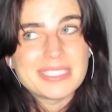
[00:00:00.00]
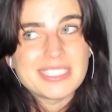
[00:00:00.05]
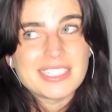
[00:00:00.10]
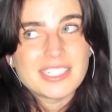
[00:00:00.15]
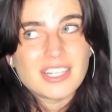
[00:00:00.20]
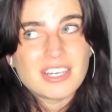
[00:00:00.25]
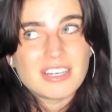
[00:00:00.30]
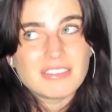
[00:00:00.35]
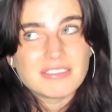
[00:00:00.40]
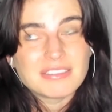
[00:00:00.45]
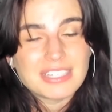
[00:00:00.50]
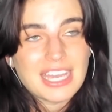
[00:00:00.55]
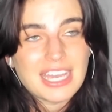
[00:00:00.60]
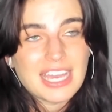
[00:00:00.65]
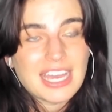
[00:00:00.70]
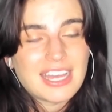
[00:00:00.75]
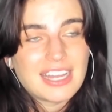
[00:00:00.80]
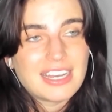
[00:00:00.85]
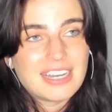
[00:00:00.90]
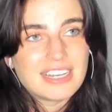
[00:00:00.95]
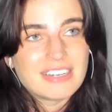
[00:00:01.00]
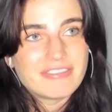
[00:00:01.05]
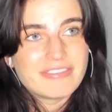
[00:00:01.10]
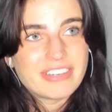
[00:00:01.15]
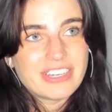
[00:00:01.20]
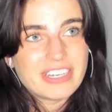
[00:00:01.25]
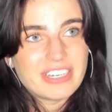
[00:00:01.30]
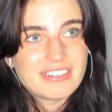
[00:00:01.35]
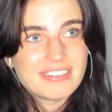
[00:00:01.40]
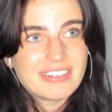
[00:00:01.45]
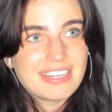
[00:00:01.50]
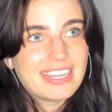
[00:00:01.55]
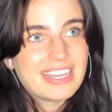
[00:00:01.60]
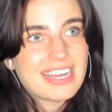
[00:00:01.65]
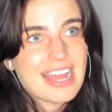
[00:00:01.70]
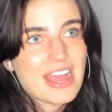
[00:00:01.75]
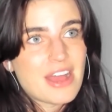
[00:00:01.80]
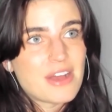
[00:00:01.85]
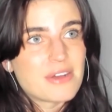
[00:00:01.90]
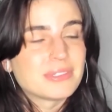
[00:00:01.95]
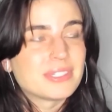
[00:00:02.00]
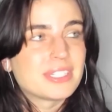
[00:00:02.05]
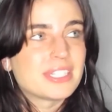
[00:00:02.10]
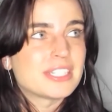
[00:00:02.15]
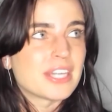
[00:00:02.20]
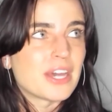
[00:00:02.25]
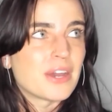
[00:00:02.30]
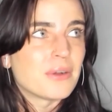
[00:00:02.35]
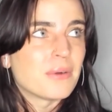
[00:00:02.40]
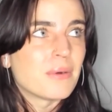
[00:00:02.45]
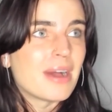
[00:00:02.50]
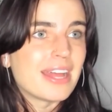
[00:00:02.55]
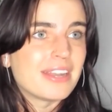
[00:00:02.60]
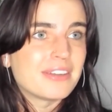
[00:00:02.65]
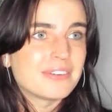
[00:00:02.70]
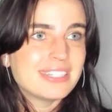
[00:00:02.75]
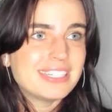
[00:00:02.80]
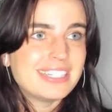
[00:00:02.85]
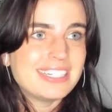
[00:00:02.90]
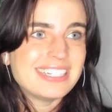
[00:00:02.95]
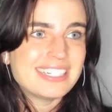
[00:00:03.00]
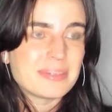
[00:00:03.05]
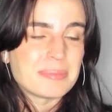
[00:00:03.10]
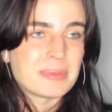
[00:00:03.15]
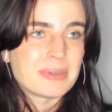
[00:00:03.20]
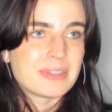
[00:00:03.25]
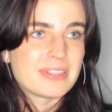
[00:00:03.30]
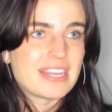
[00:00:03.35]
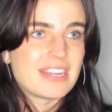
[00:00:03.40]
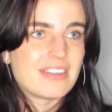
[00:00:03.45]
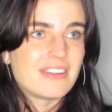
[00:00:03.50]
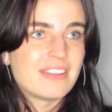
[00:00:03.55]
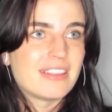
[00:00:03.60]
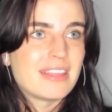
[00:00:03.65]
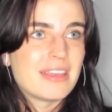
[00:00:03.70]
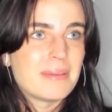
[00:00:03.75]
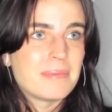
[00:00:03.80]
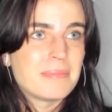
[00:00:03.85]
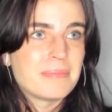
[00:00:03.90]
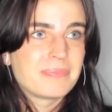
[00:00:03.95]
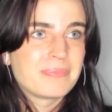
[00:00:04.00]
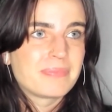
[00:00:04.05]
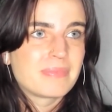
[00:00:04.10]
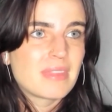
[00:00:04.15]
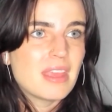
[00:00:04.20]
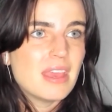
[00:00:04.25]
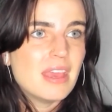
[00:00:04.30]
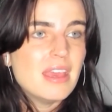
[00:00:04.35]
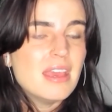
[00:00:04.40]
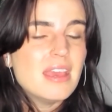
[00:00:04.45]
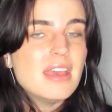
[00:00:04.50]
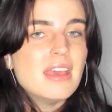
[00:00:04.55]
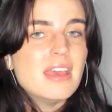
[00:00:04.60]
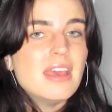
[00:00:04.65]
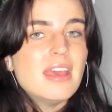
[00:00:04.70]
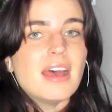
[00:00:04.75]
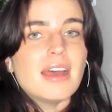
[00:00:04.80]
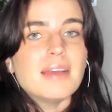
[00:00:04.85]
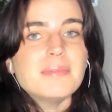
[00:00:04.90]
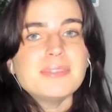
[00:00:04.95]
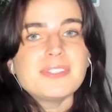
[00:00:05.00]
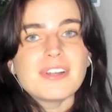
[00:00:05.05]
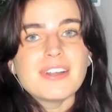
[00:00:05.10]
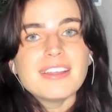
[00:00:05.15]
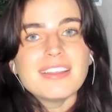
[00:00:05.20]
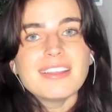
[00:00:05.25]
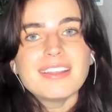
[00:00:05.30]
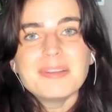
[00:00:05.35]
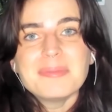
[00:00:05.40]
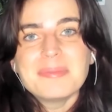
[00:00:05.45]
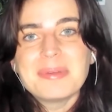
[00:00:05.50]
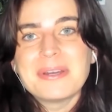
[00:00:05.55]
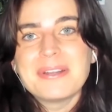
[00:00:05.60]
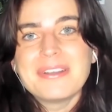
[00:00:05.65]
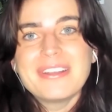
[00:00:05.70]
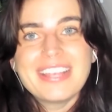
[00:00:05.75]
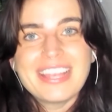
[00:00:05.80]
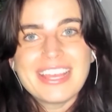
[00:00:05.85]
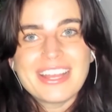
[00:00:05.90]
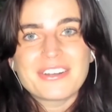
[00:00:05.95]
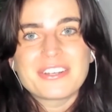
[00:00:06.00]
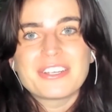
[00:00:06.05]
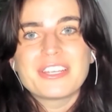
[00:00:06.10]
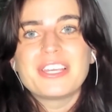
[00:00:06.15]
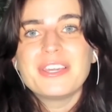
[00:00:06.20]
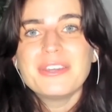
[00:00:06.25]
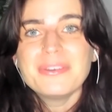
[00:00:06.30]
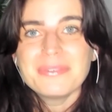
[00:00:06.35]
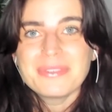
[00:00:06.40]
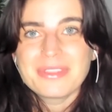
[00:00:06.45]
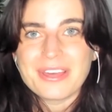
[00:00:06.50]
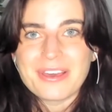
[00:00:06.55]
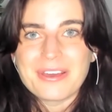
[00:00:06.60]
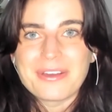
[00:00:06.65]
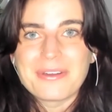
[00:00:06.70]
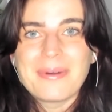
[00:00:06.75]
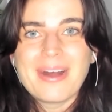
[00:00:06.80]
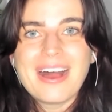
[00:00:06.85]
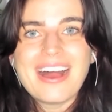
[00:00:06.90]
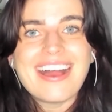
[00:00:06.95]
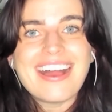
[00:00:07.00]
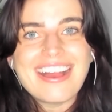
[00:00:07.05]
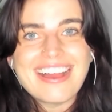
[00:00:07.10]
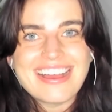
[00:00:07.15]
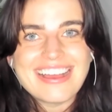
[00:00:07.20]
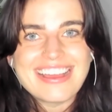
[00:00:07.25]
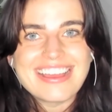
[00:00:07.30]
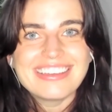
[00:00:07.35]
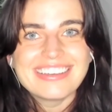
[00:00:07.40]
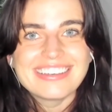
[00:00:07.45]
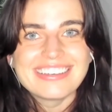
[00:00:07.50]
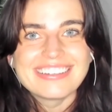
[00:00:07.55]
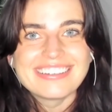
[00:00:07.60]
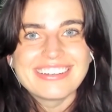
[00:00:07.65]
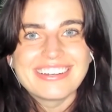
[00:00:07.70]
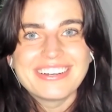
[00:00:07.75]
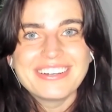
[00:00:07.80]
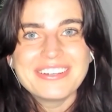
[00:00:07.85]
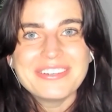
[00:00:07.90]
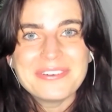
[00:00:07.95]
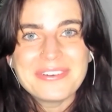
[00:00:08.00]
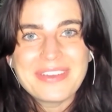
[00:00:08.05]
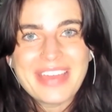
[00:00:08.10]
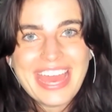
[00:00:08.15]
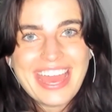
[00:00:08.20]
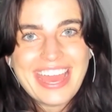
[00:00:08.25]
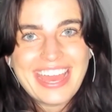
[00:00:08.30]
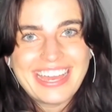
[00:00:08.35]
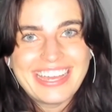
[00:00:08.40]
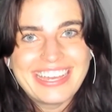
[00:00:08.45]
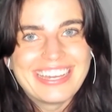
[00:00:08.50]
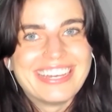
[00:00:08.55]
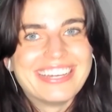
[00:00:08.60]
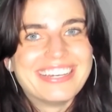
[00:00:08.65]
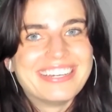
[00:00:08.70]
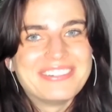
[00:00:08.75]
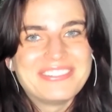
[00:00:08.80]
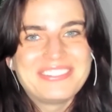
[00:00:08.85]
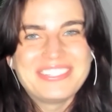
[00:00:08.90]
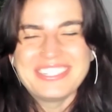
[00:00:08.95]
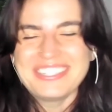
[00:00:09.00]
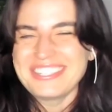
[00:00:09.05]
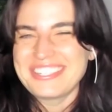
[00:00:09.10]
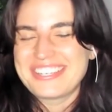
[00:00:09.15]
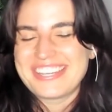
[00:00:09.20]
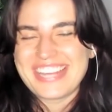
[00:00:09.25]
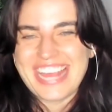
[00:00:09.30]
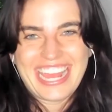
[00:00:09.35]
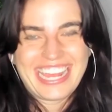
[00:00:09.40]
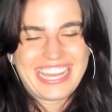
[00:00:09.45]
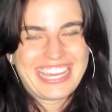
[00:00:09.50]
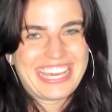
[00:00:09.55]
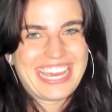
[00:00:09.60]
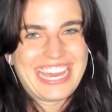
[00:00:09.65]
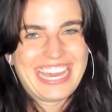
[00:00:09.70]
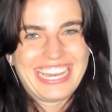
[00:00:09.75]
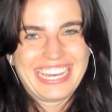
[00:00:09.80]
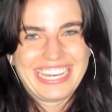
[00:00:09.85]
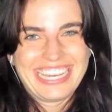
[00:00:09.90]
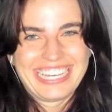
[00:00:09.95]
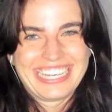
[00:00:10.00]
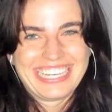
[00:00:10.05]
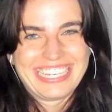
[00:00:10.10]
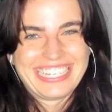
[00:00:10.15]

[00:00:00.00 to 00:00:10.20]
solving it and figuring it out, so I don't really need to put that on them. I'm sorry that I'm putting it on you, though. Hi. Are you okay? I'm just checking.